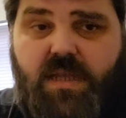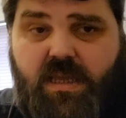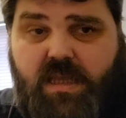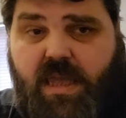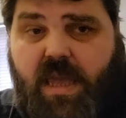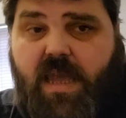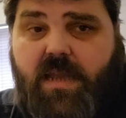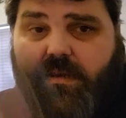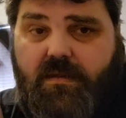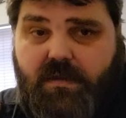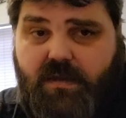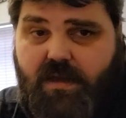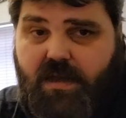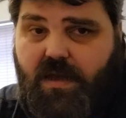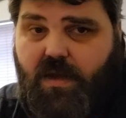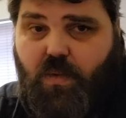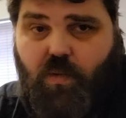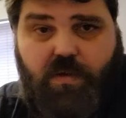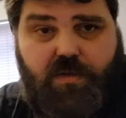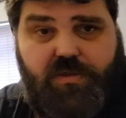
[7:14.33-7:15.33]
Again,
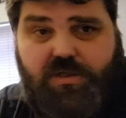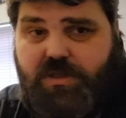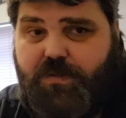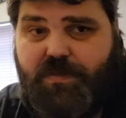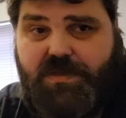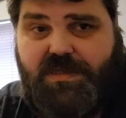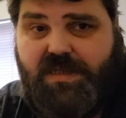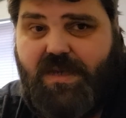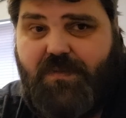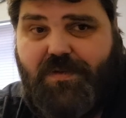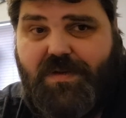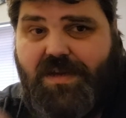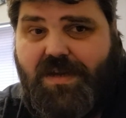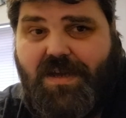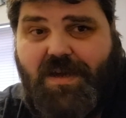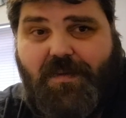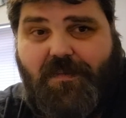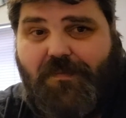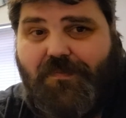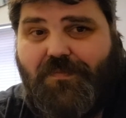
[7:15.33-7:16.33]
we'll just be taping it
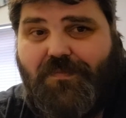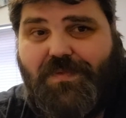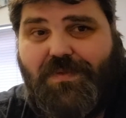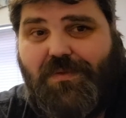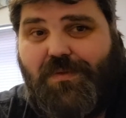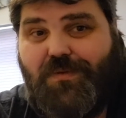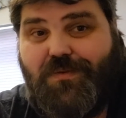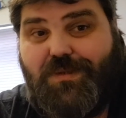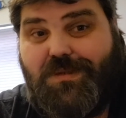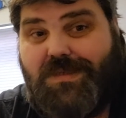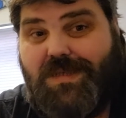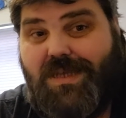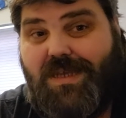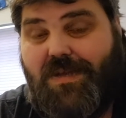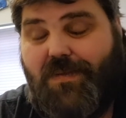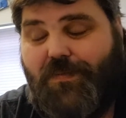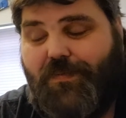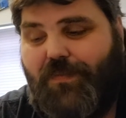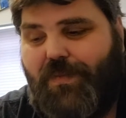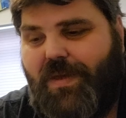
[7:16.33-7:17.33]
up. You won't see it.
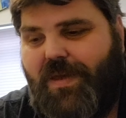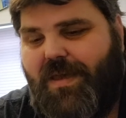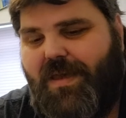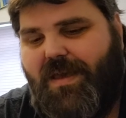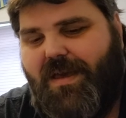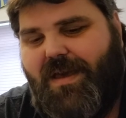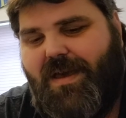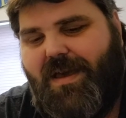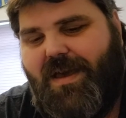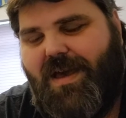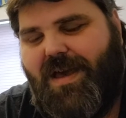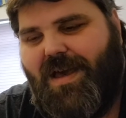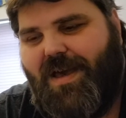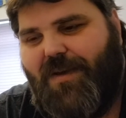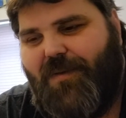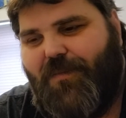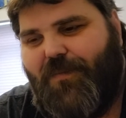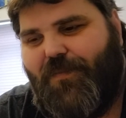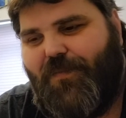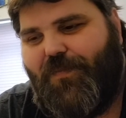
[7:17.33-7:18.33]

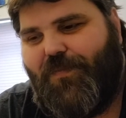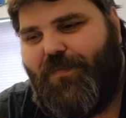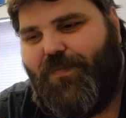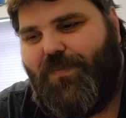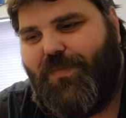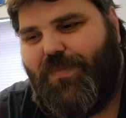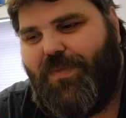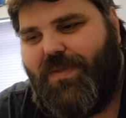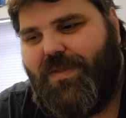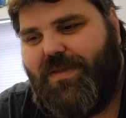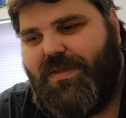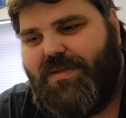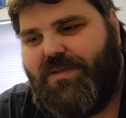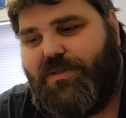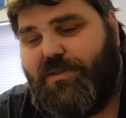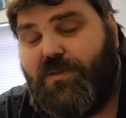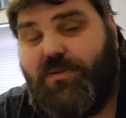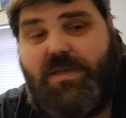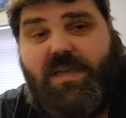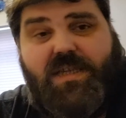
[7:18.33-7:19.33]

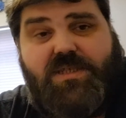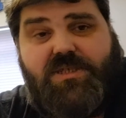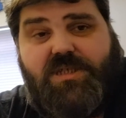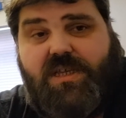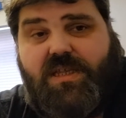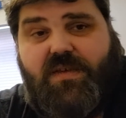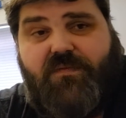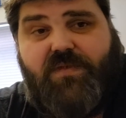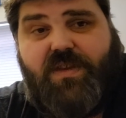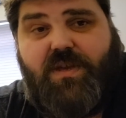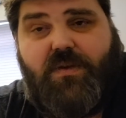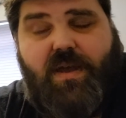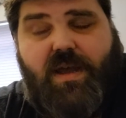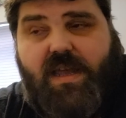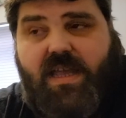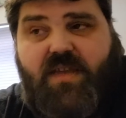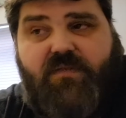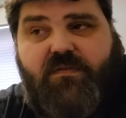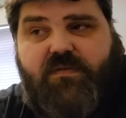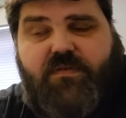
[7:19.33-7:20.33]
So yeah, check that video out.
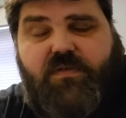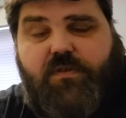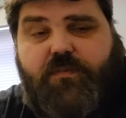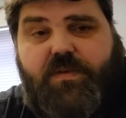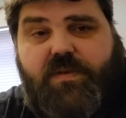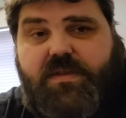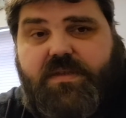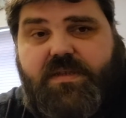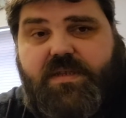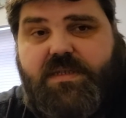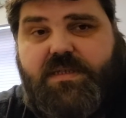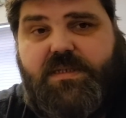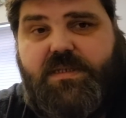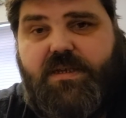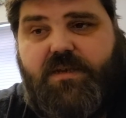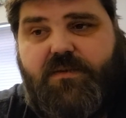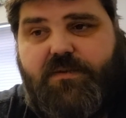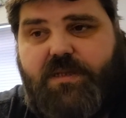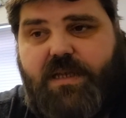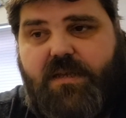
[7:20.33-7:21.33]
Even if you're not building Disney
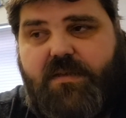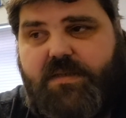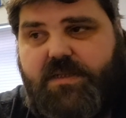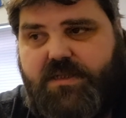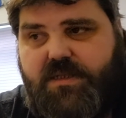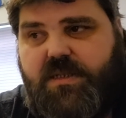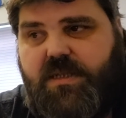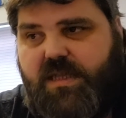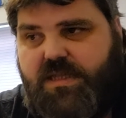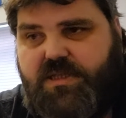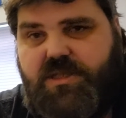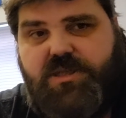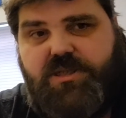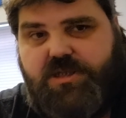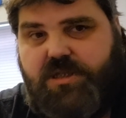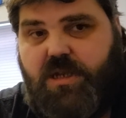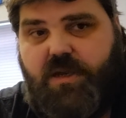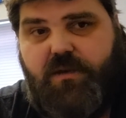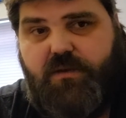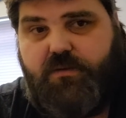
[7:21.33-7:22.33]
Doll's house, it just
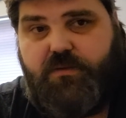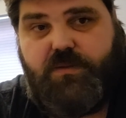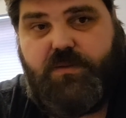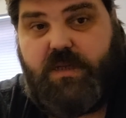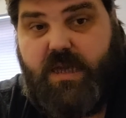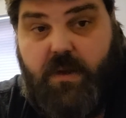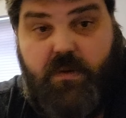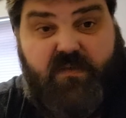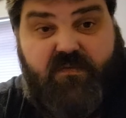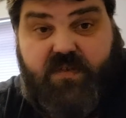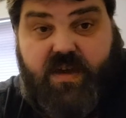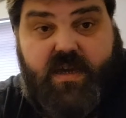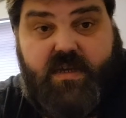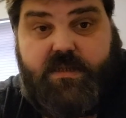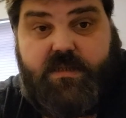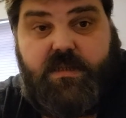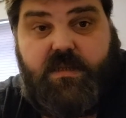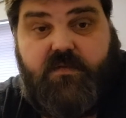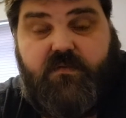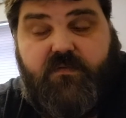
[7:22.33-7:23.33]
shows how
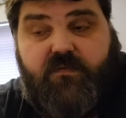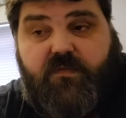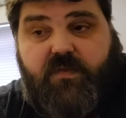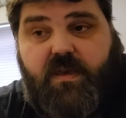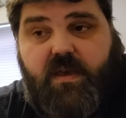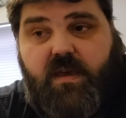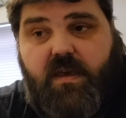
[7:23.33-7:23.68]
effective